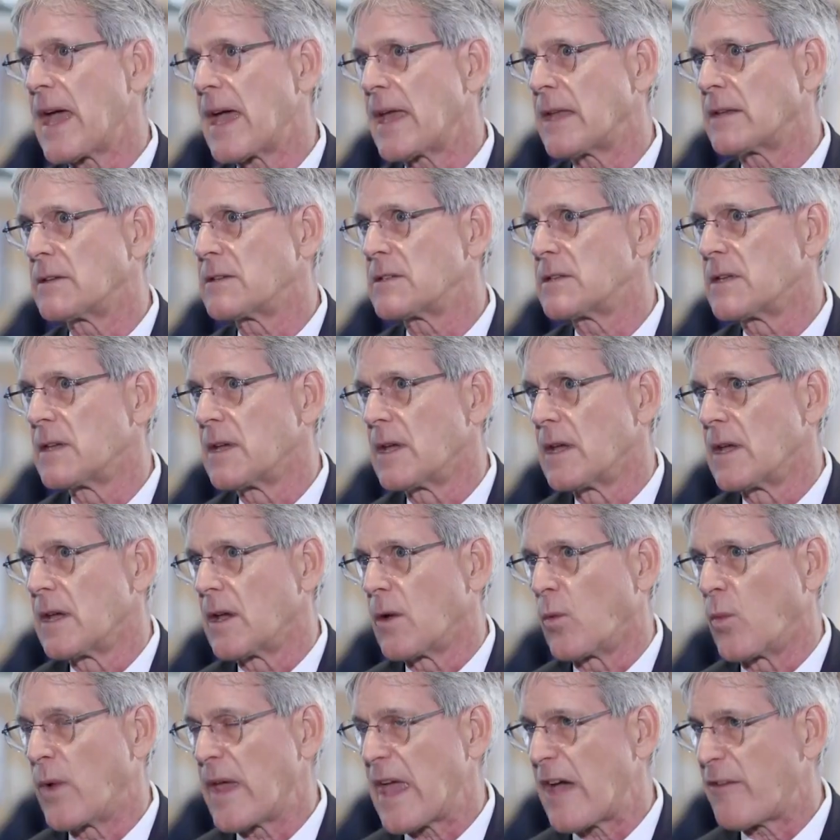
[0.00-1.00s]
And
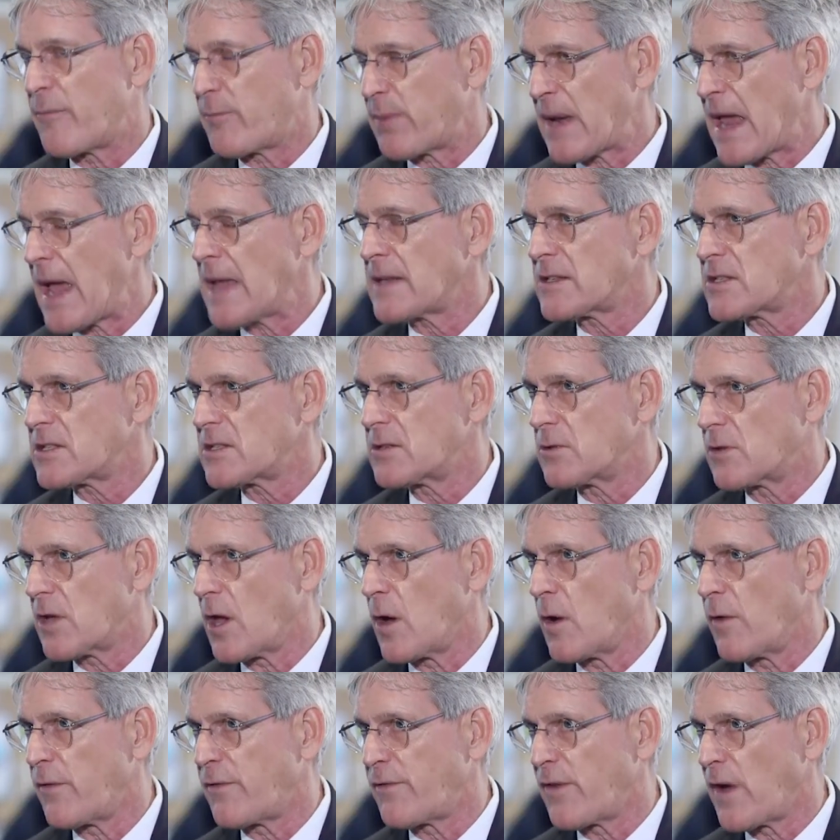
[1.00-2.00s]
we have plans to
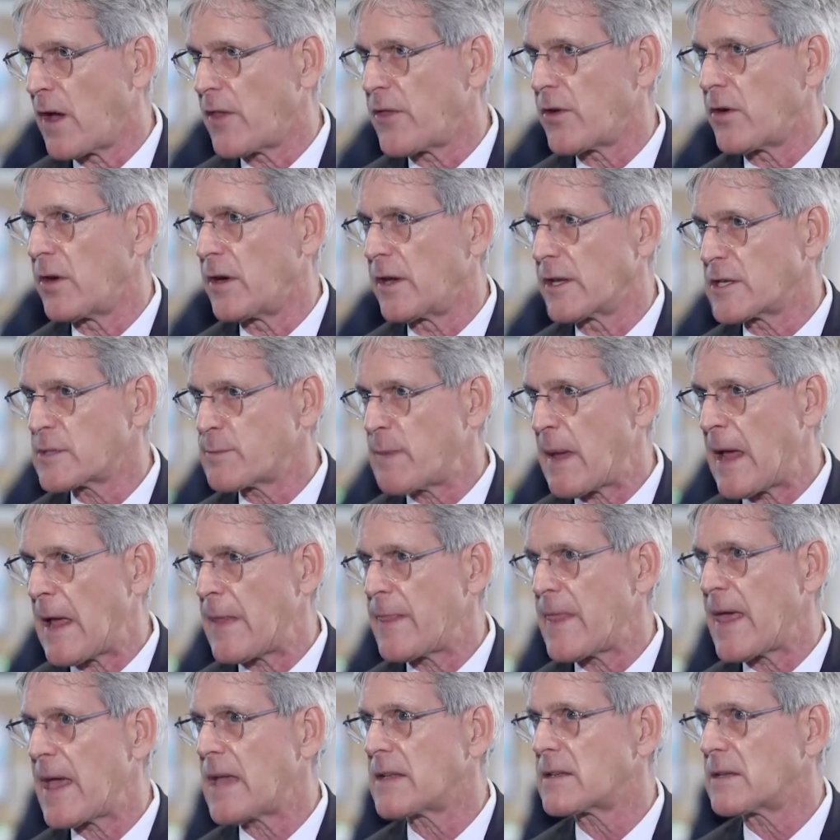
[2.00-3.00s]
go further and
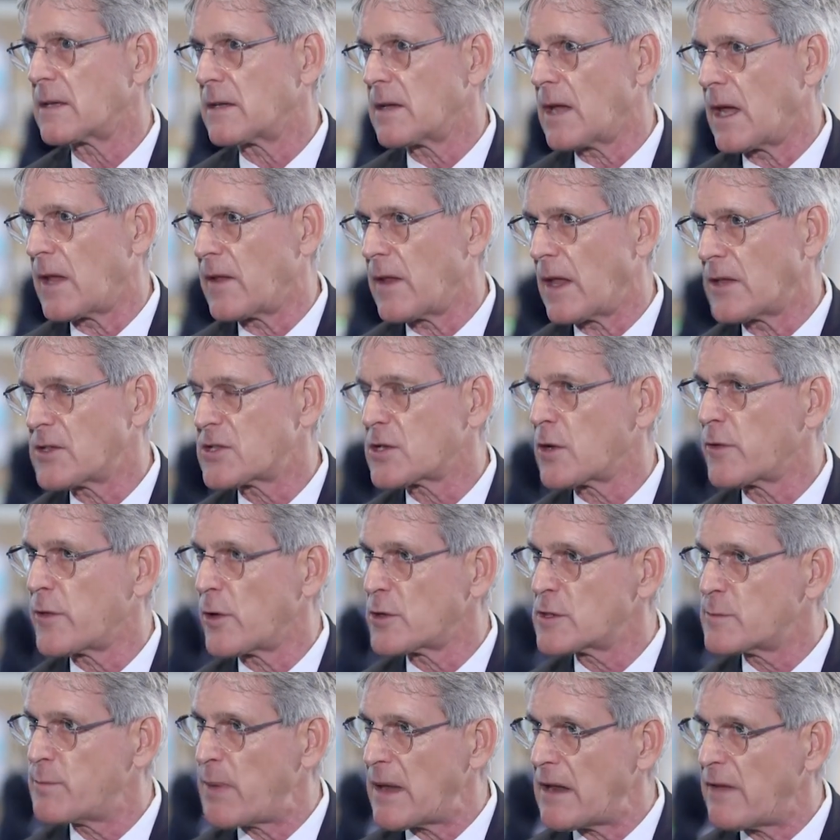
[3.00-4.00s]
expand that, and so
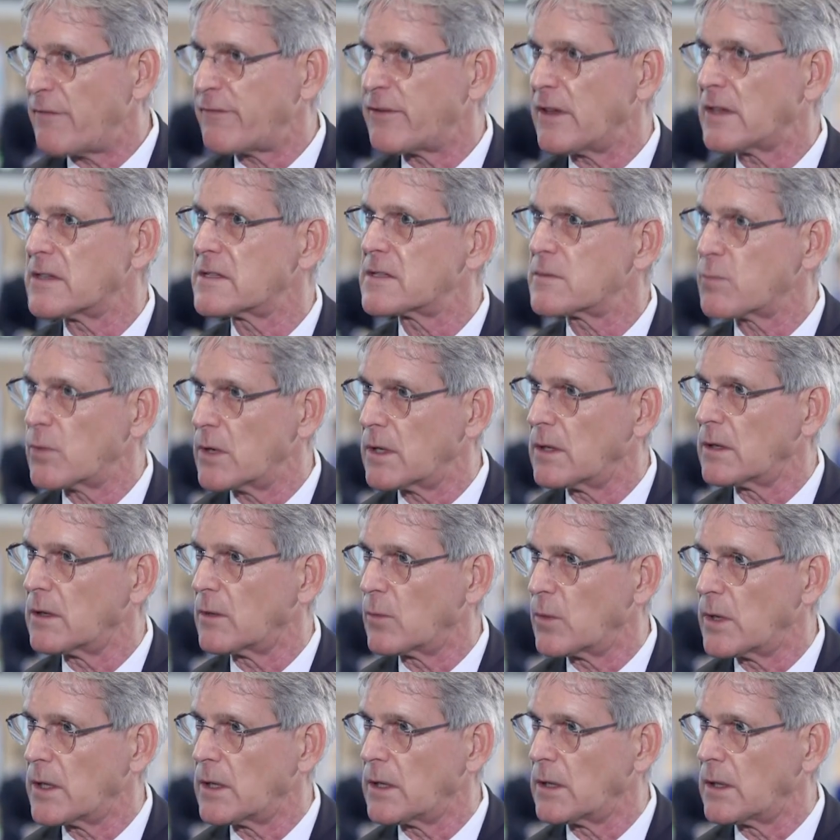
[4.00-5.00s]
those benefits
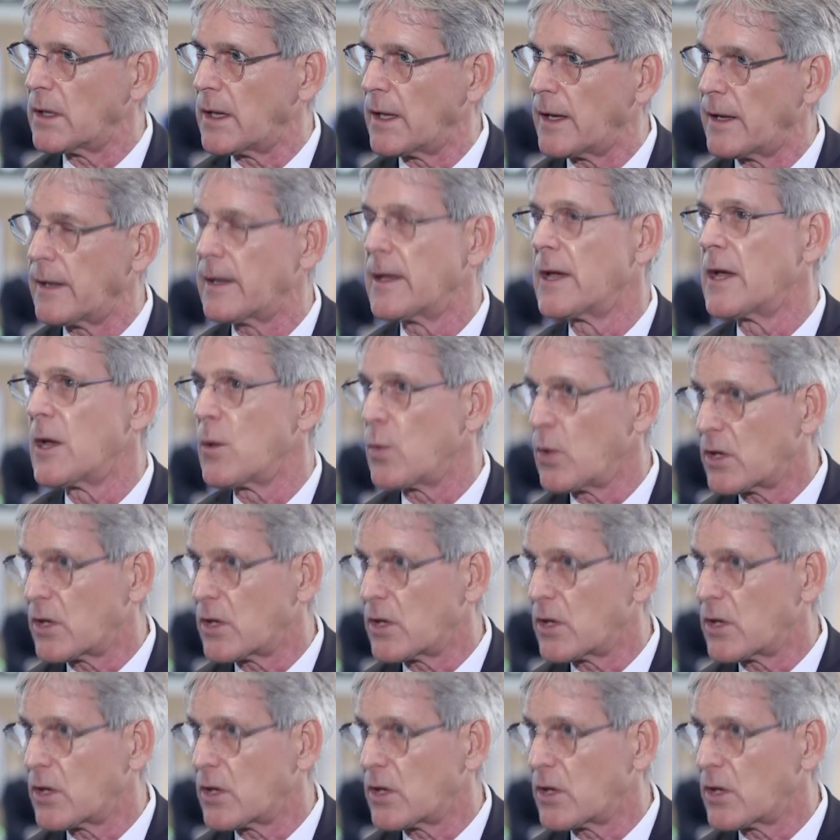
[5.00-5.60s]
will